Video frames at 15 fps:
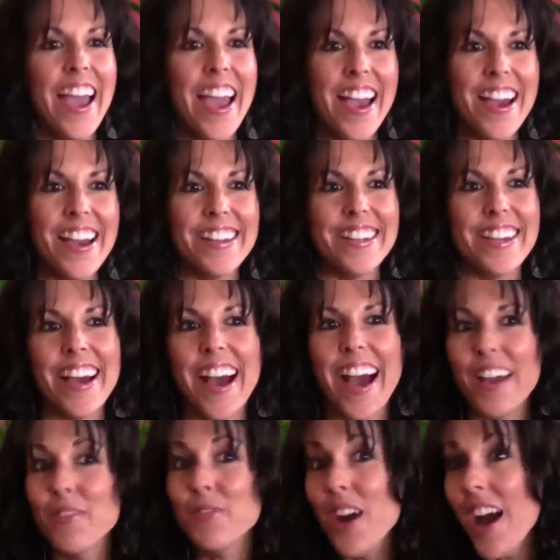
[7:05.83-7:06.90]
And
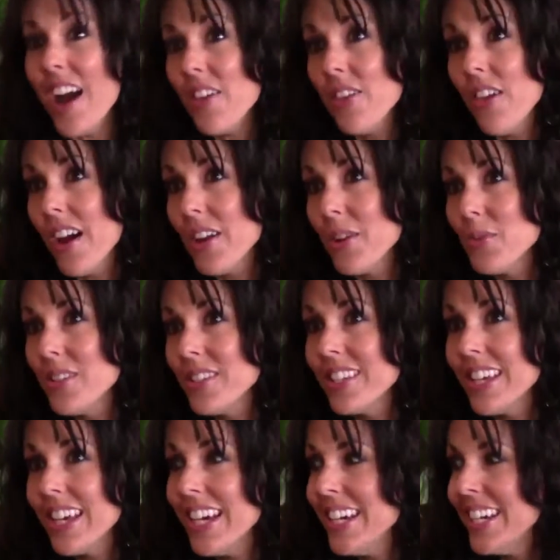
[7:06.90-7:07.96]
I thought it was
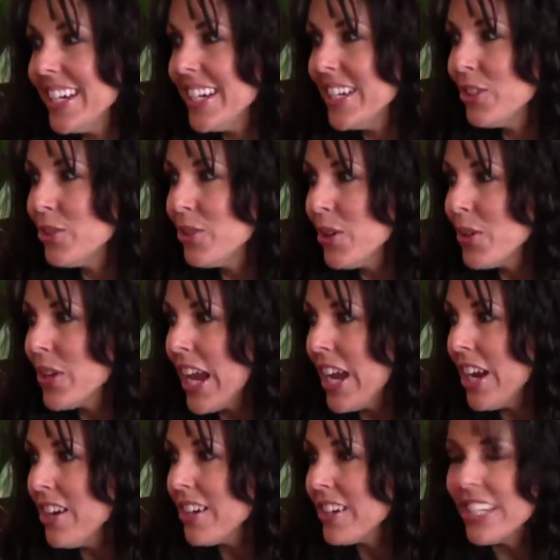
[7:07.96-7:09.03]
a ingrown
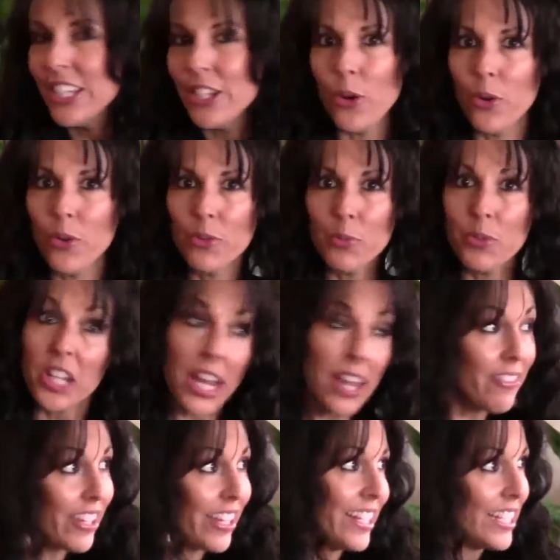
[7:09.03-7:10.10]
hair, from
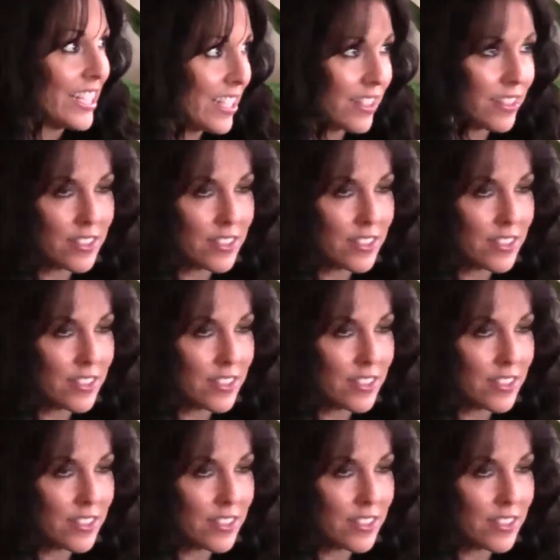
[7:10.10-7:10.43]
shaving and